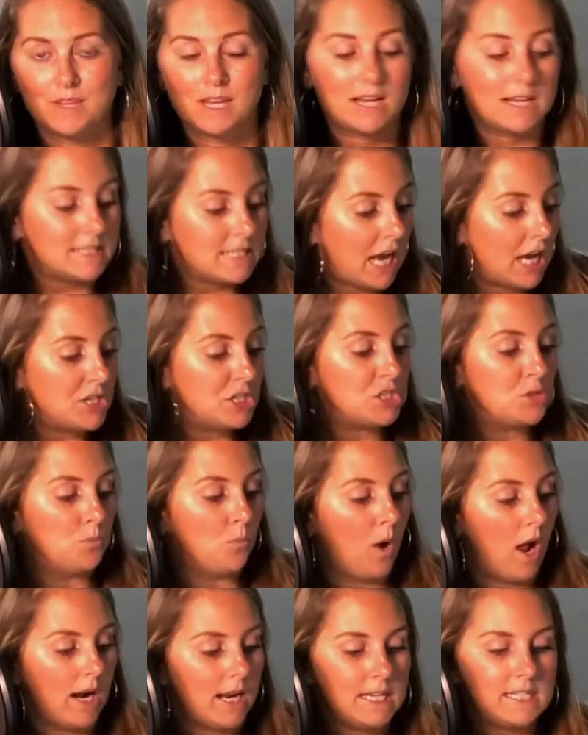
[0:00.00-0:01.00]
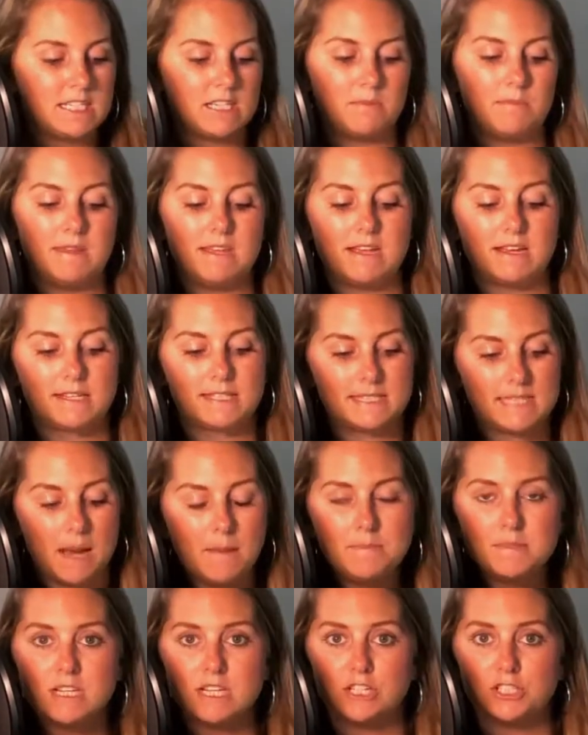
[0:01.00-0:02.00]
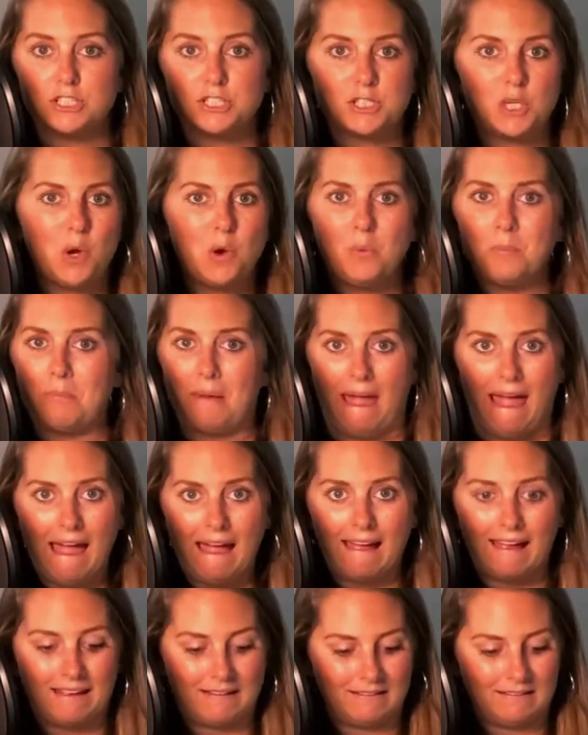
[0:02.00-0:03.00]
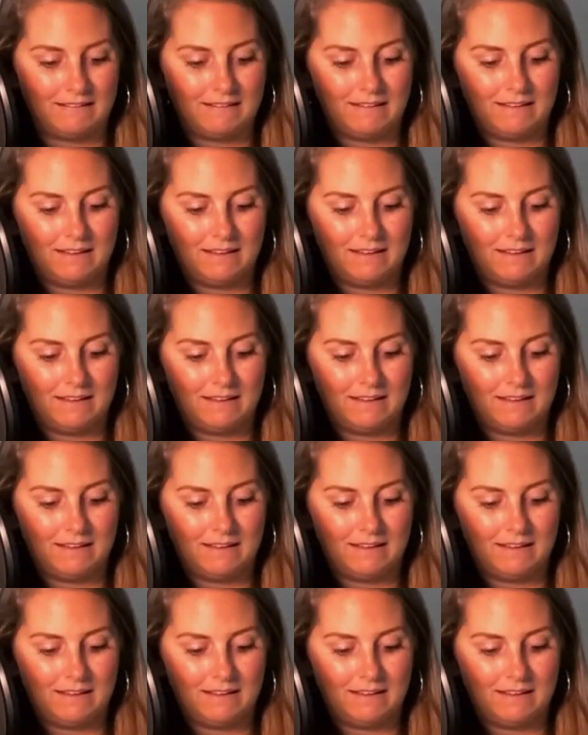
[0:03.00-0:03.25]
because I just wanted to be accepted so bad.